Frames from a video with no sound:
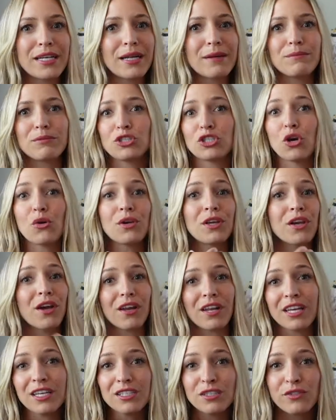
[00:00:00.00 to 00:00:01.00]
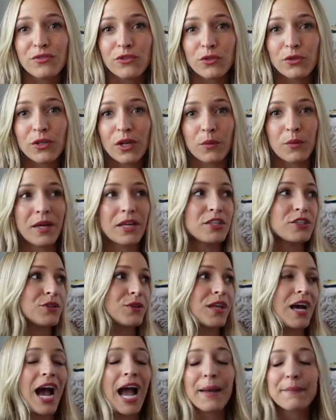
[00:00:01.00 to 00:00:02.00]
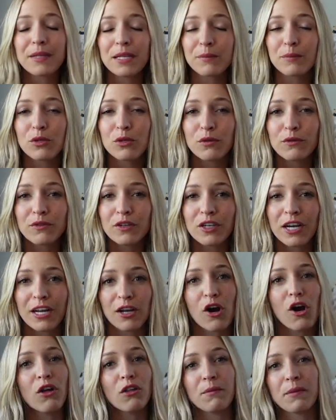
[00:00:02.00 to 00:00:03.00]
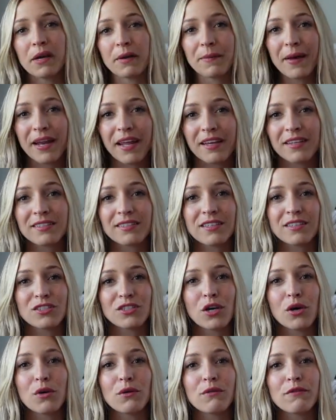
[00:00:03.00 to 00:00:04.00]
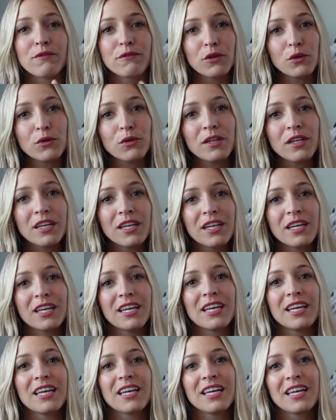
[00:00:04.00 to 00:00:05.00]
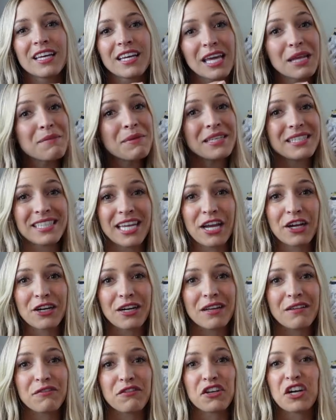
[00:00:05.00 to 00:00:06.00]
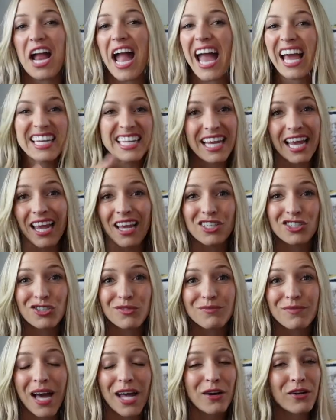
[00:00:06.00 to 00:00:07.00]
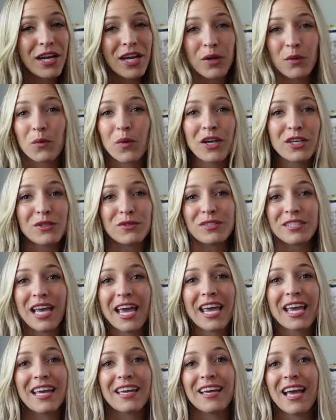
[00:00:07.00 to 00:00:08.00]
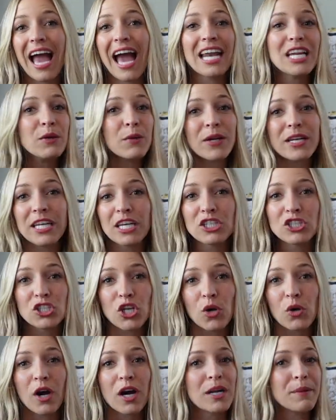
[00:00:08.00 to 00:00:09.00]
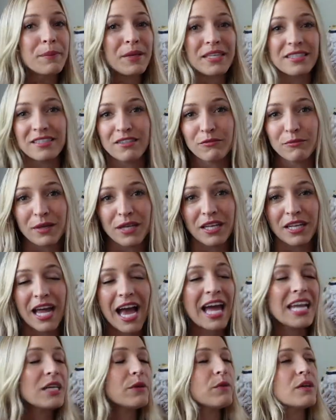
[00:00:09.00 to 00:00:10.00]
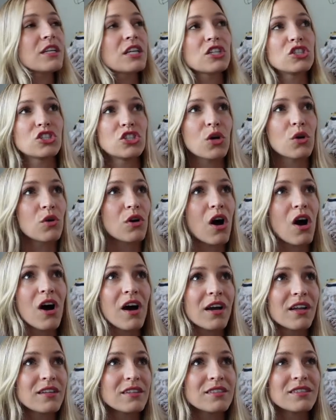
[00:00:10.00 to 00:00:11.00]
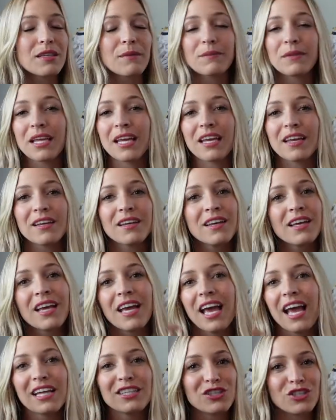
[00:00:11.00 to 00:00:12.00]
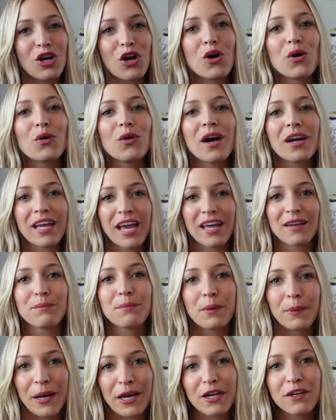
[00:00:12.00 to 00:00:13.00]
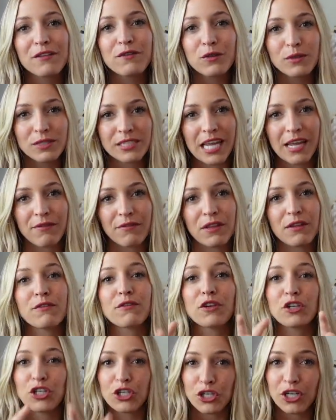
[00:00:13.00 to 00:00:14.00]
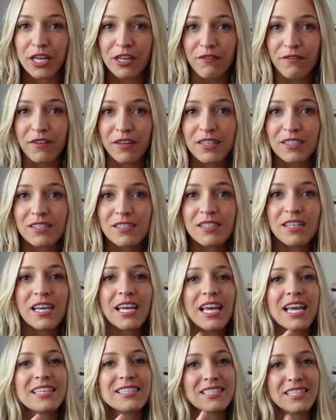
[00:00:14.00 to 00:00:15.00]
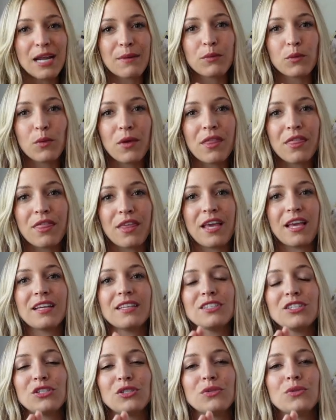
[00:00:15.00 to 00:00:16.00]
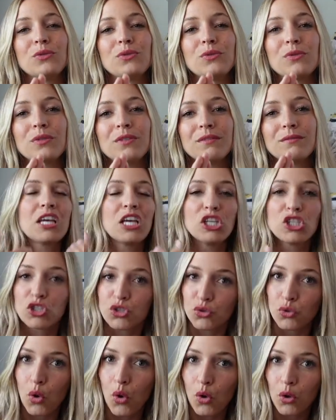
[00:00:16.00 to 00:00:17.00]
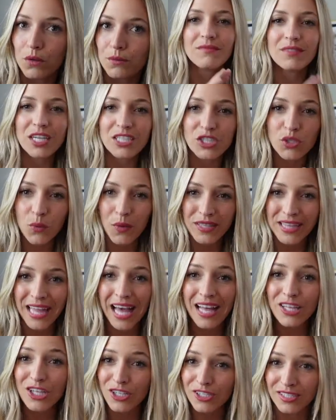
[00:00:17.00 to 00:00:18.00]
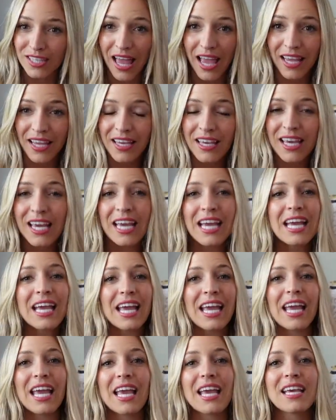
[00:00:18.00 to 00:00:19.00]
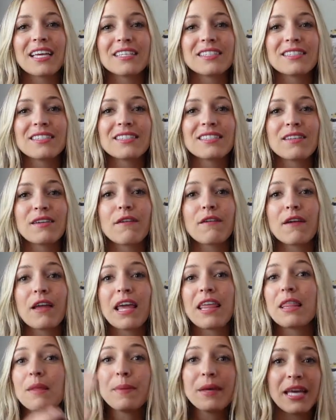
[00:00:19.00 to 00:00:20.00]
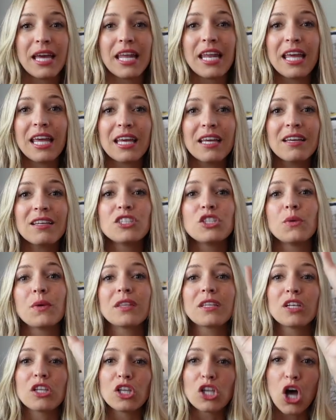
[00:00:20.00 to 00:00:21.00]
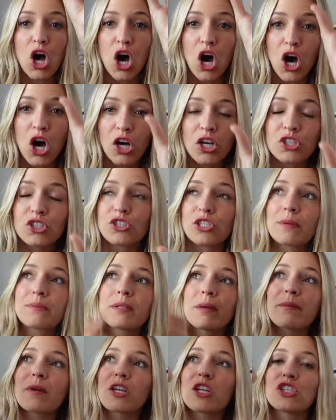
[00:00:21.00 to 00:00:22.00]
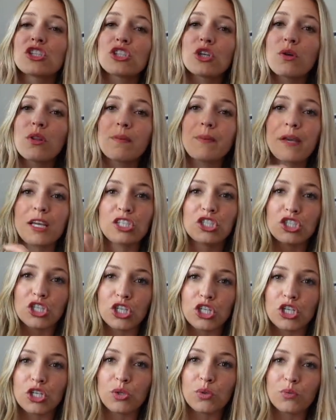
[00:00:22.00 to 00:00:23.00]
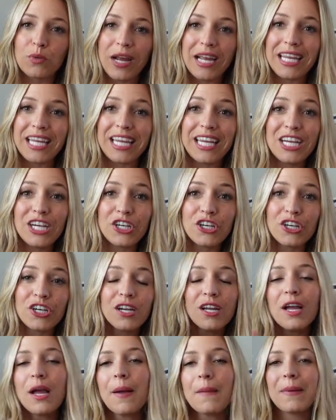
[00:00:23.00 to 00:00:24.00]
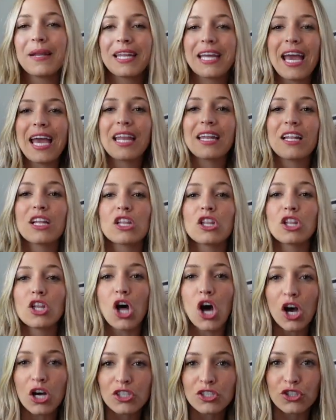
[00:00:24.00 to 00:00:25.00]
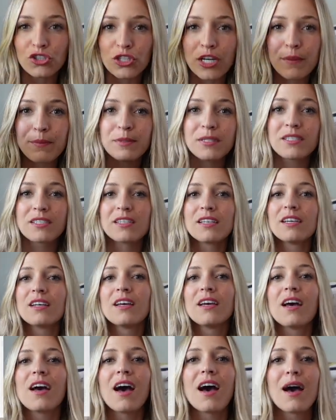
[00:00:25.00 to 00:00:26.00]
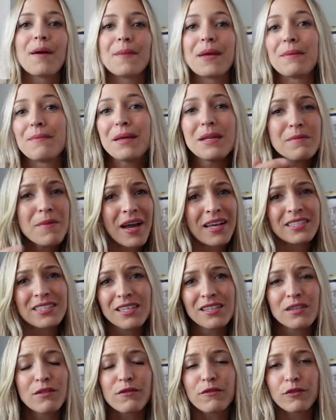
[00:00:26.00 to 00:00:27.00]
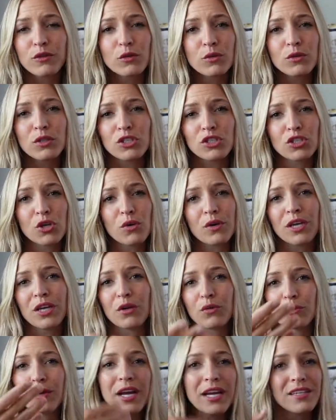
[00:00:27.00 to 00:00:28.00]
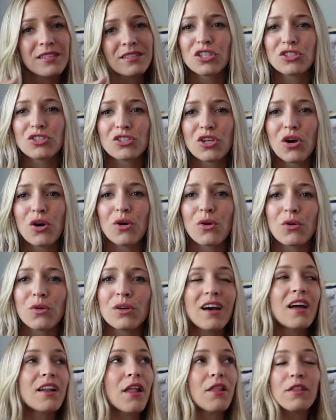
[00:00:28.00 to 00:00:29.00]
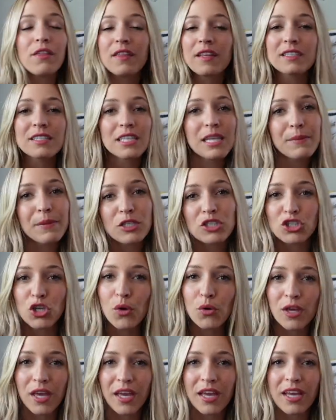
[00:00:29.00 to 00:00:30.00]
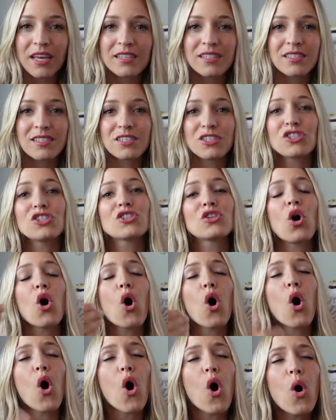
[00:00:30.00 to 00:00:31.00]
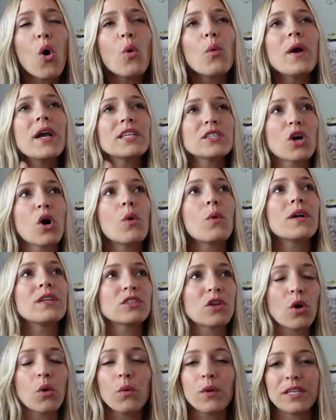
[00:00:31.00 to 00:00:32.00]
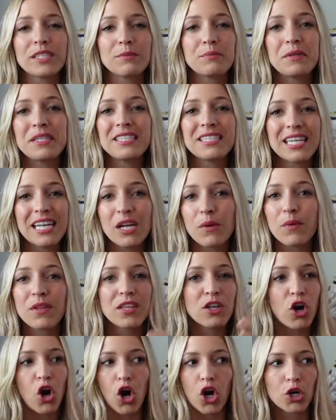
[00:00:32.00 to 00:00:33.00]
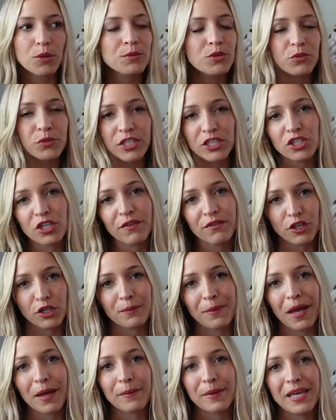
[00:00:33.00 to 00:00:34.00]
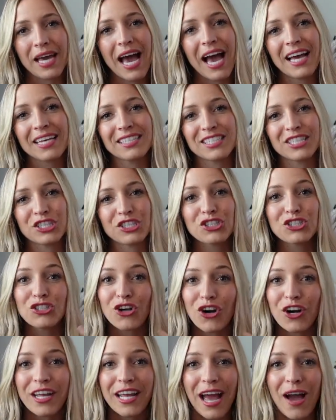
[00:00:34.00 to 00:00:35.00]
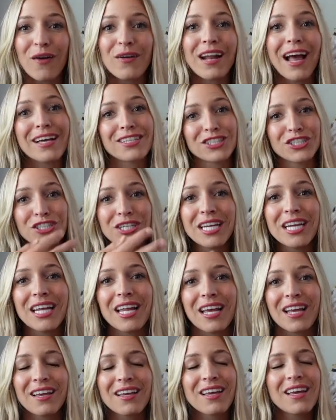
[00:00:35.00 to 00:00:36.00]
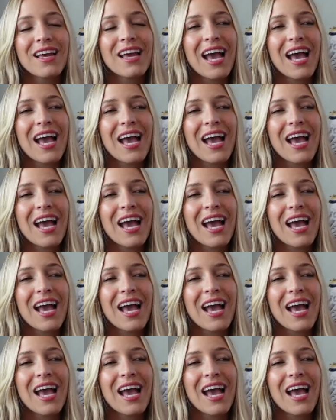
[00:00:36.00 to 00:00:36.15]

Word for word: up choking on his food, and we had to do the Heimlich maneuver and call the paramedics. And so, food can be scary for any age. I don't care what you say, anyone can choke on a piece of meat, anyone can choke on something. And so, again, preparing food safely for your infant is the number one thing to control. So what that looks like is in the beginning doing the long strips. I'm gonna show the picture right here, but again, long strips um, and minimizing the food choking risk. So another thing to limit choking is to just always, always, always be sitting within arm's reach of your baby as they're starting out and as they're eating.